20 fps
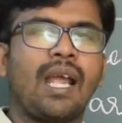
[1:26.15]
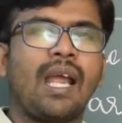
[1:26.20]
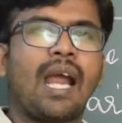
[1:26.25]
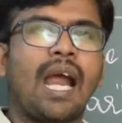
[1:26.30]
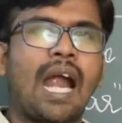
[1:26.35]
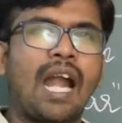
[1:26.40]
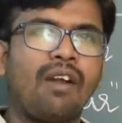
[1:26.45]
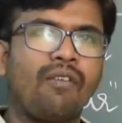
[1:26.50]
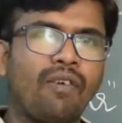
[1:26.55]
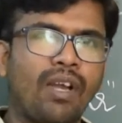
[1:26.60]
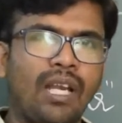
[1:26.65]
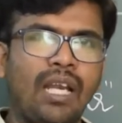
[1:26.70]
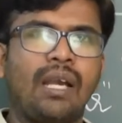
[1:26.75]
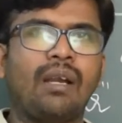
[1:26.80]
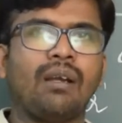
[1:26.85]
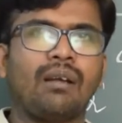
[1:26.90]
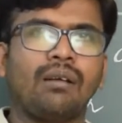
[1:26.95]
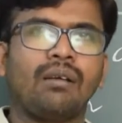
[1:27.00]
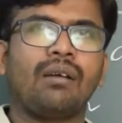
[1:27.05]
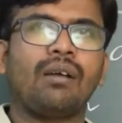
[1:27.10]
and
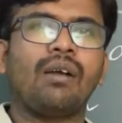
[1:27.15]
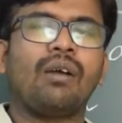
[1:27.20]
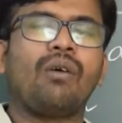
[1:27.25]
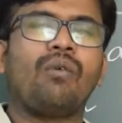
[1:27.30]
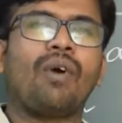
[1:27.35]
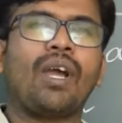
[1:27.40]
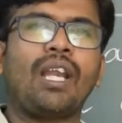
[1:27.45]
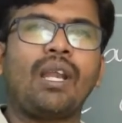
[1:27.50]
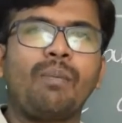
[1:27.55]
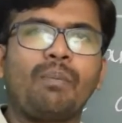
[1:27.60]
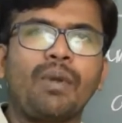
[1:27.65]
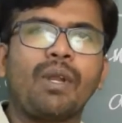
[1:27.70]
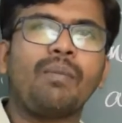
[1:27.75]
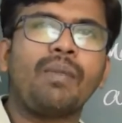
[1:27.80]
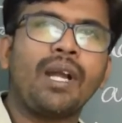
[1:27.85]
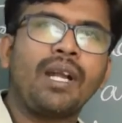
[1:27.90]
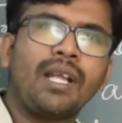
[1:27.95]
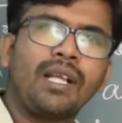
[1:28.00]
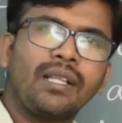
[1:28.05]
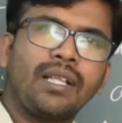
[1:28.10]
while
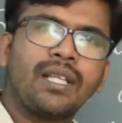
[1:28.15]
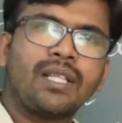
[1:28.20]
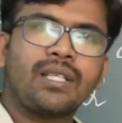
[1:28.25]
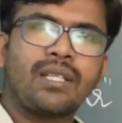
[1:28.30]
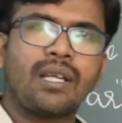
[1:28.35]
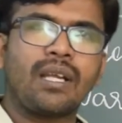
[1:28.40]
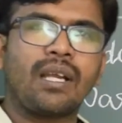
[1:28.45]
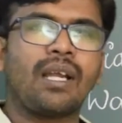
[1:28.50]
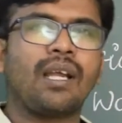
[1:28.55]
implementing this